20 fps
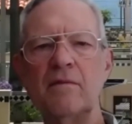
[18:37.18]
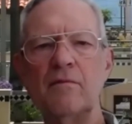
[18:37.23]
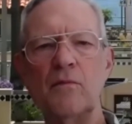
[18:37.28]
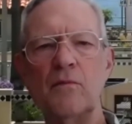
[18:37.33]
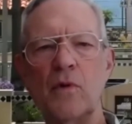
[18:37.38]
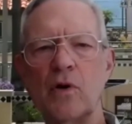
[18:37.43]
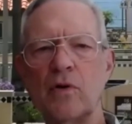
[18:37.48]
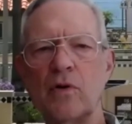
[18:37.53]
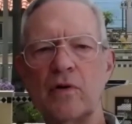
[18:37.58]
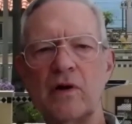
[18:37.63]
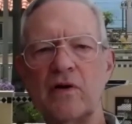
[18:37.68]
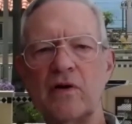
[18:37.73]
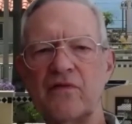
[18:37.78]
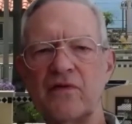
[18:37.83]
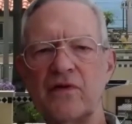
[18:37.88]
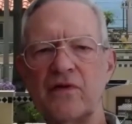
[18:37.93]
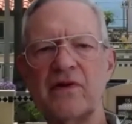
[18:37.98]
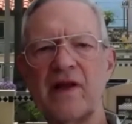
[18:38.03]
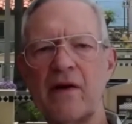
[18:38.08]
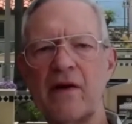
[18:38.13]

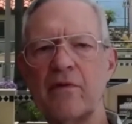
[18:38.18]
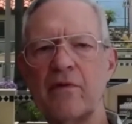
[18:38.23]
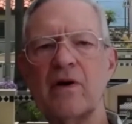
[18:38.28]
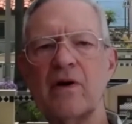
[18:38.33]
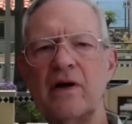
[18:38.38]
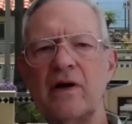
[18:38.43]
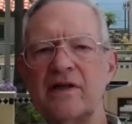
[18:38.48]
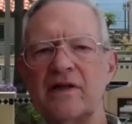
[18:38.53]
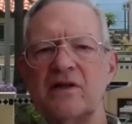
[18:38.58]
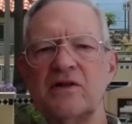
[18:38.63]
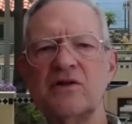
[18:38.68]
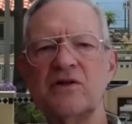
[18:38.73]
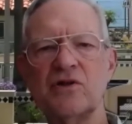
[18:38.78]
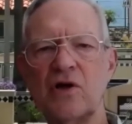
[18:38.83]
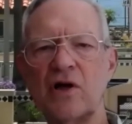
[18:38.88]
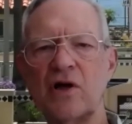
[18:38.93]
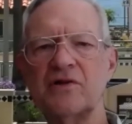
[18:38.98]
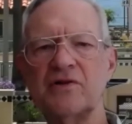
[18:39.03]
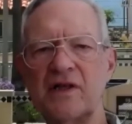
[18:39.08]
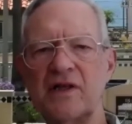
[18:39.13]
Moreover, they were going to
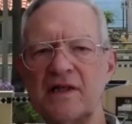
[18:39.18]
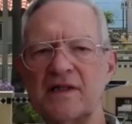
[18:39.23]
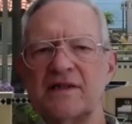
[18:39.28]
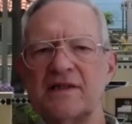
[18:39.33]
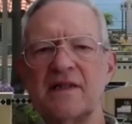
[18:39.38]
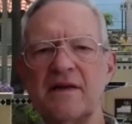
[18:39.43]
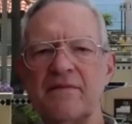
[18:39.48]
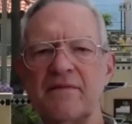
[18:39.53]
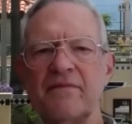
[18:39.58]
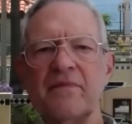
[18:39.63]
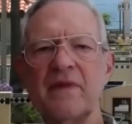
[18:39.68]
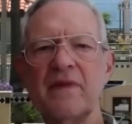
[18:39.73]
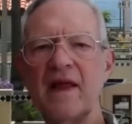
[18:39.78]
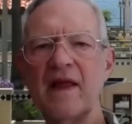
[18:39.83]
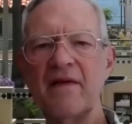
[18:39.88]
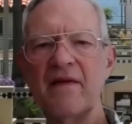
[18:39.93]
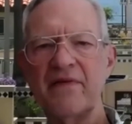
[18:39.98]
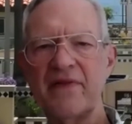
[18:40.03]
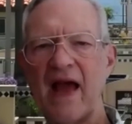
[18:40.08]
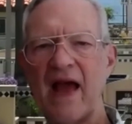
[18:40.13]
charge us
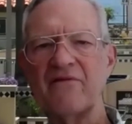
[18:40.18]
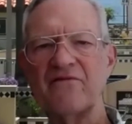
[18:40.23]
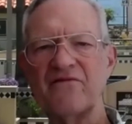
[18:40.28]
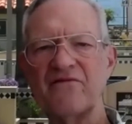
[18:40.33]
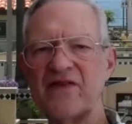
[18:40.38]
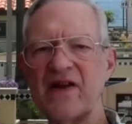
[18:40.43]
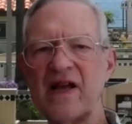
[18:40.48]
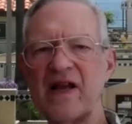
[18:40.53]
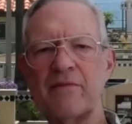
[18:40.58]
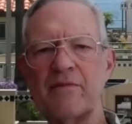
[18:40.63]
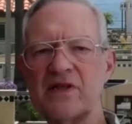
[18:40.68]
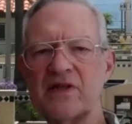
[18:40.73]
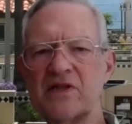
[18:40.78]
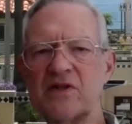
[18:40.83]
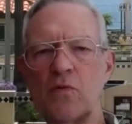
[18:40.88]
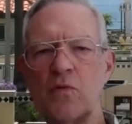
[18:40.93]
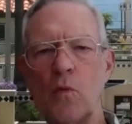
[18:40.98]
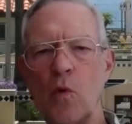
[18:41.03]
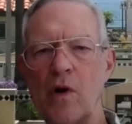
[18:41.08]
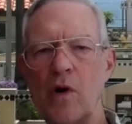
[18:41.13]
that famous
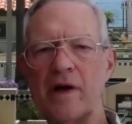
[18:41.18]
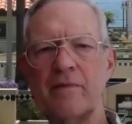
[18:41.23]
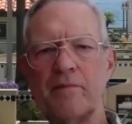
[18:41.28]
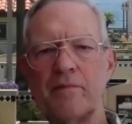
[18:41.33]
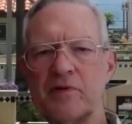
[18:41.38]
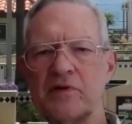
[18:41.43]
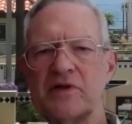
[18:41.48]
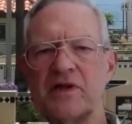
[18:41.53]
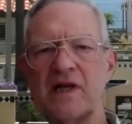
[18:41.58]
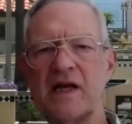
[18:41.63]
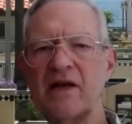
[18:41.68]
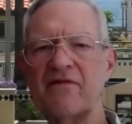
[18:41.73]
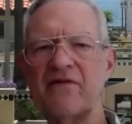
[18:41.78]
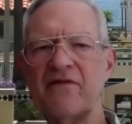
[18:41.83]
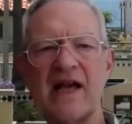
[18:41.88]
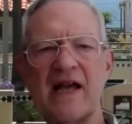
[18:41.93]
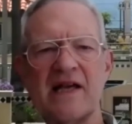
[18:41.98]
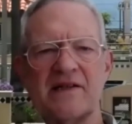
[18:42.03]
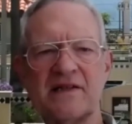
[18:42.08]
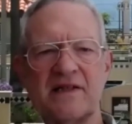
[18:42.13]
1% of
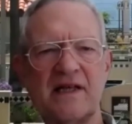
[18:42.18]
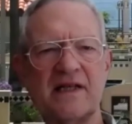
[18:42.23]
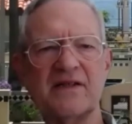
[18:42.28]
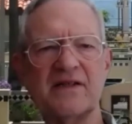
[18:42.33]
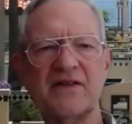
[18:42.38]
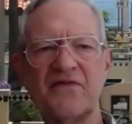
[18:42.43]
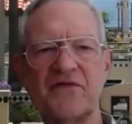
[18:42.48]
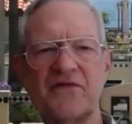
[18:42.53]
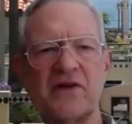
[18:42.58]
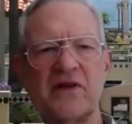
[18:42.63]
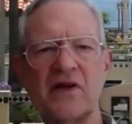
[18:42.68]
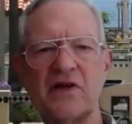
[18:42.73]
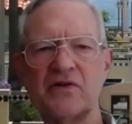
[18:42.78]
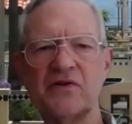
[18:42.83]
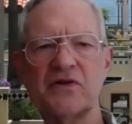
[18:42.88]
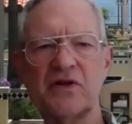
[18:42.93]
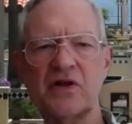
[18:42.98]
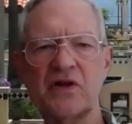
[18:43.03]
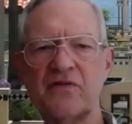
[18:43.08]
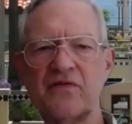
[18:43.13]
assets for their
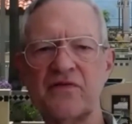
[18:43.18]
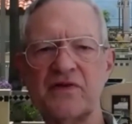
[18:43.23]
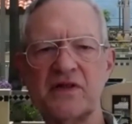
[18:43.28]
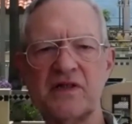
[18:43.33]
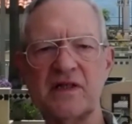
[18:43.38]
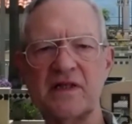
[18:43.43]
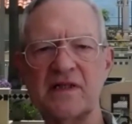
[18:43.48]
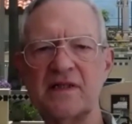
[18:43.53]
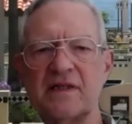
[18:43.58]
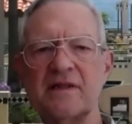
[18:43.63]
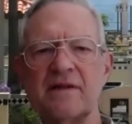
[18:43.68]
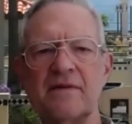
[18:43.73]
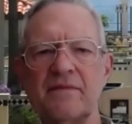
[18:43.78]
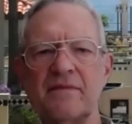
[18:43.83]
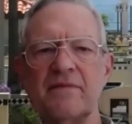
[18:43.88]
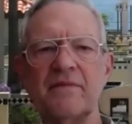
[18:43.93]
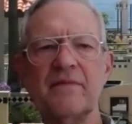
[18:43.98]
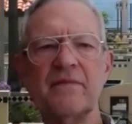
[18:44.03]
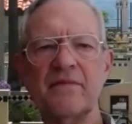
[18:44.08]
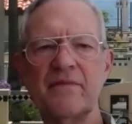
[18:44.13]
services.
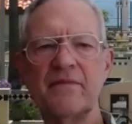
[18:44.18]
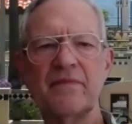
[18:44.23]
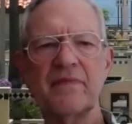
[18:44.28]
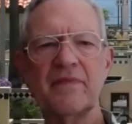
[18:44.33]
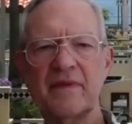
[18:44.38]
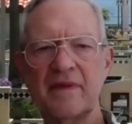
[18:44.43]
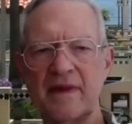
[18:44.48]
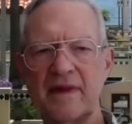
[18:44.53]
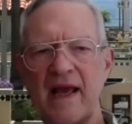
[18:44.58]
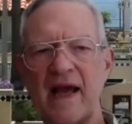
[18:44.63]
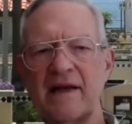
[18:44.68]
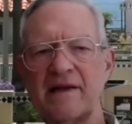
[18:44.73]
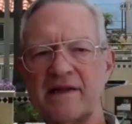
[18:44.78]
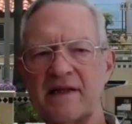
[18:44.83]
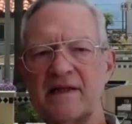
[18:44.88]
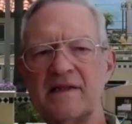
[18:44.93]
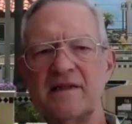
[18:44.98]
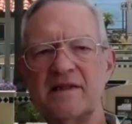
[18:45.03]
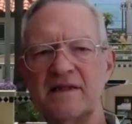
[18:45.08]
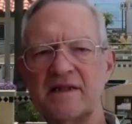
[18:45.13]
That
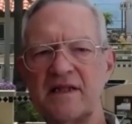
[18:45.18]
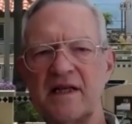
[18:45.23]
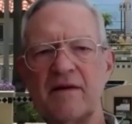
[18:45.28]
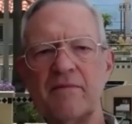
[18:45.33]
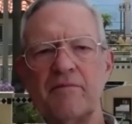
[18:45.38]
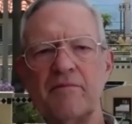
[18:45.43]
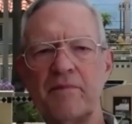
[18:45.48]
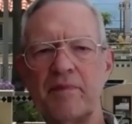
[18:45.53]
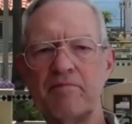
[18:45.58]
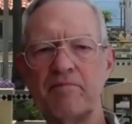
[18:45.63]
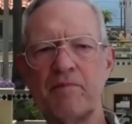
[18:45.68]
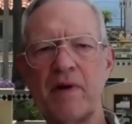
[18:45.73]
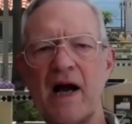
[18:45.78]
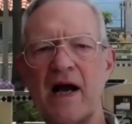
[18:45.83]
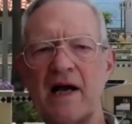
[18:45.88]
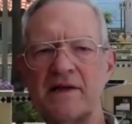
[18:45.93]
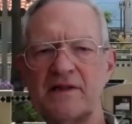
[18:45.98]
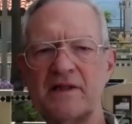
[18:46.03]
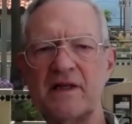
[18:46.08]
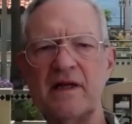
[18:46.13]
didn't seem
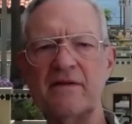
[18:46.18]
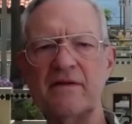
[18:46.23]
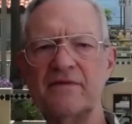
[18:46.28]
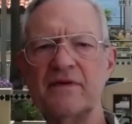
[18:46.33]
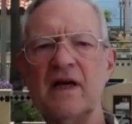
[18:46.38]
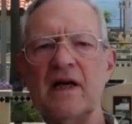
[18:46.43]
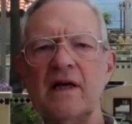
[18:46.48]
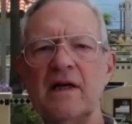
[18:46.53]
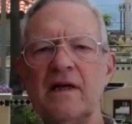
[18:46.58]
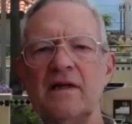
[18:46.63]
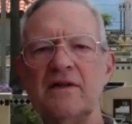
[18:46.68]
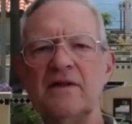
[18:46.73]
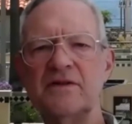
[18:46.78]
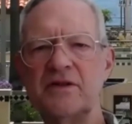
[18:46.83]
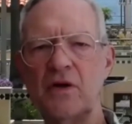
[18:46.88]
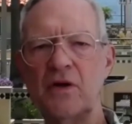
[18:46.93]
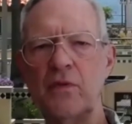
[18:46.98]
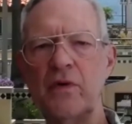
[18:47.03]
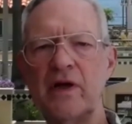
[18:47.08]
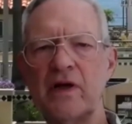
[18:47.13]
positive,
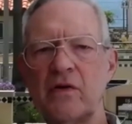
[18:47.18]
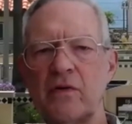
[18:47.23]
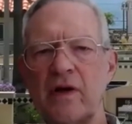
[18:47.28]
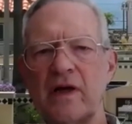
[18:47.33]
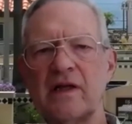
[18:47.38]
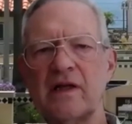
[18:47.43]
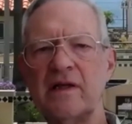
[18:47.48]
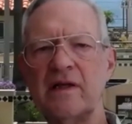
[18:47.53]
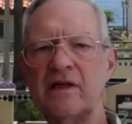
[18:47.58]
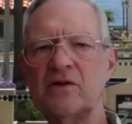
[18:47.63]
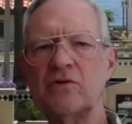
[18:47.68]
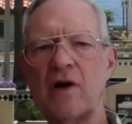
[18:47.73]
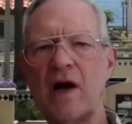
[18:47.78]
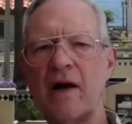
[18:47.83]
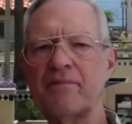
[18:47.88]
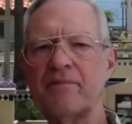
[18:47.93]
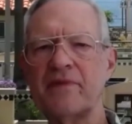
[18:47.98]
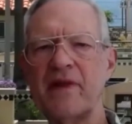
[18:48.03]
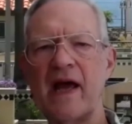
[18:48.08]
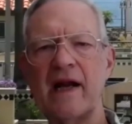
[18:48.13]
so we quickly
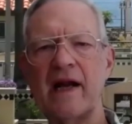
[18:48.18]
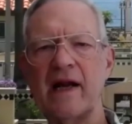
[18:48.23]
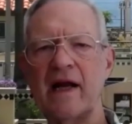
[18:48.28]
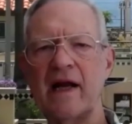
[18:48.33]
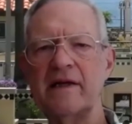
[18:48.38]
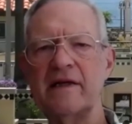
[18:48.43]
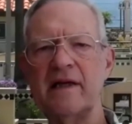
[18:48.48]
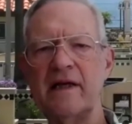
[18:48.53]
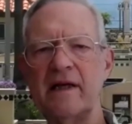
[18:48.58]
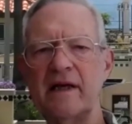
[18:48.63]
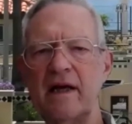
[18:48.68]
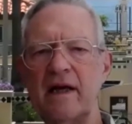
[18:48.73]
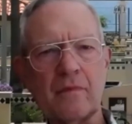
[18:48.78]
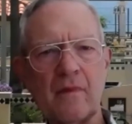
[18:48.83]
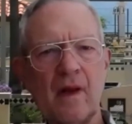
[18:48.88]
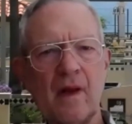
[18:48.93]
dropped that idea.